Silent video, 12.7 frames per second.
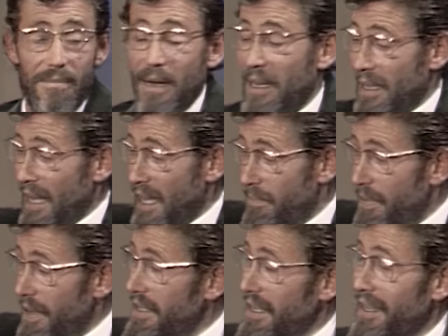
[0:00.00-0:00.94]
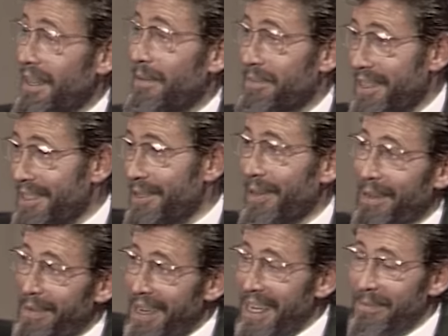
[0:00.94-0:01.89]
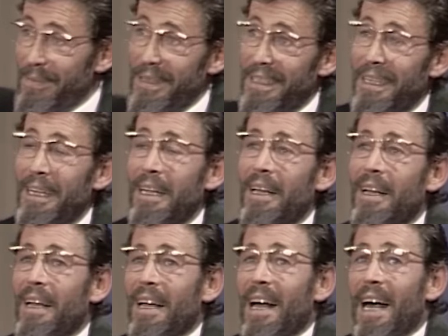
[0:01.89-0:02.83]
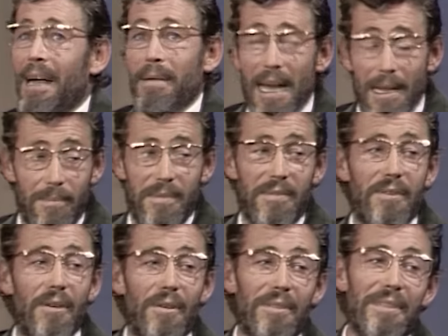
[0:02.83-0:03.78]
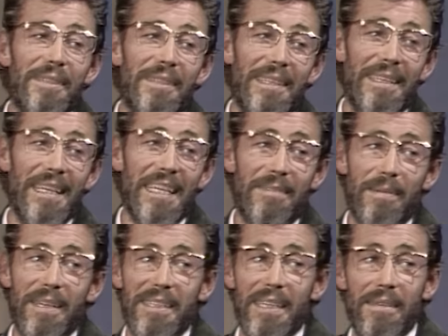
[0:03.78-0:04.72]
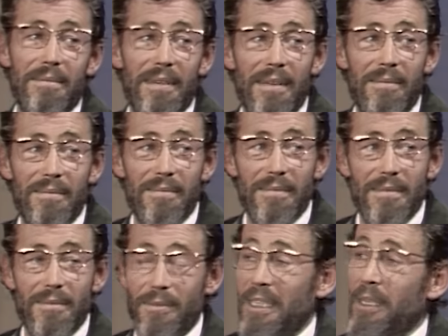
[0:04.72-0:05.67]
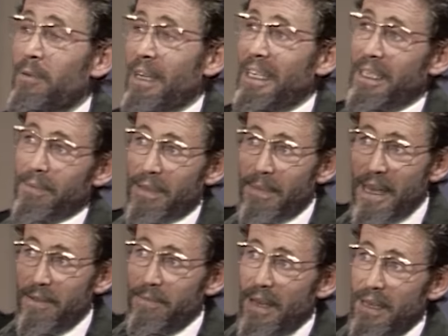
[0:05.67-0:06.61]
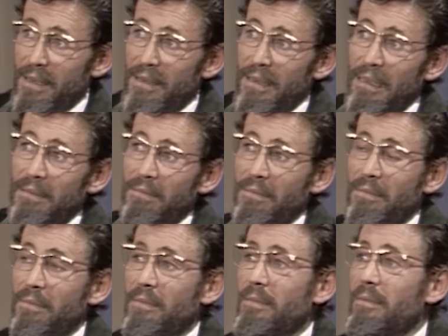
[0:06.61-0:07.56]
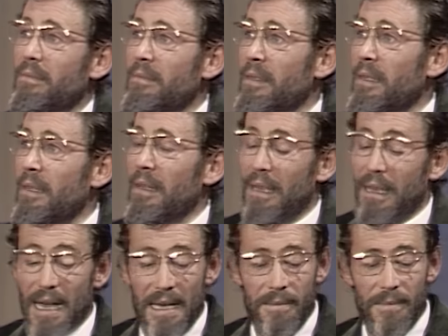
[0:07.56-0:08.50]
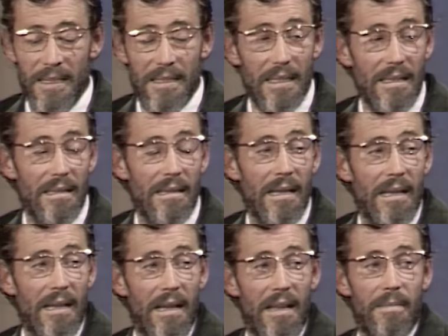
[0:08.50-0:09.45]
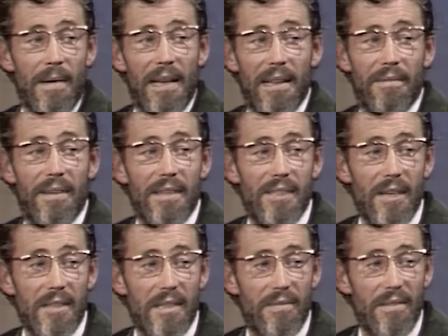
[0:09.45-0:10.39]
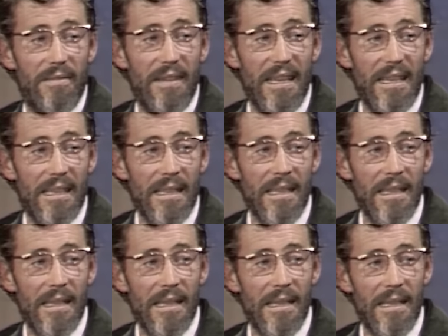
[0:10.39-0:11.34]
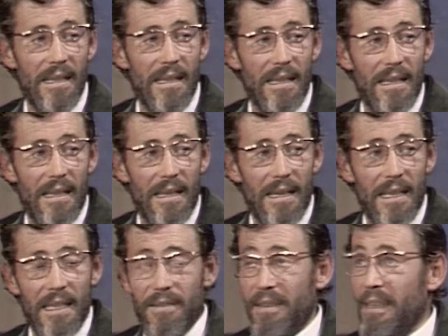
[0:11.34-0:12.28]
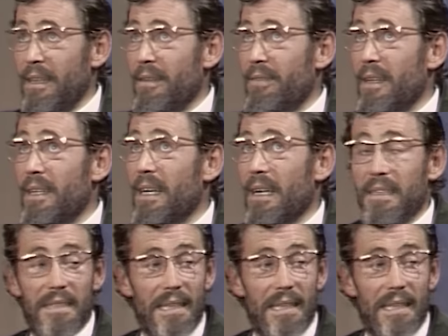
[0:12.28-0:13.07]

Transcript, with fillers: have my little egg beater, and I'm saying, "Do you like my egg beater?" I'm helped, of course, in this because I'm reunited with the man who made Lion in Winter. It's my little friend Joseph Levine. Yes. And if he can't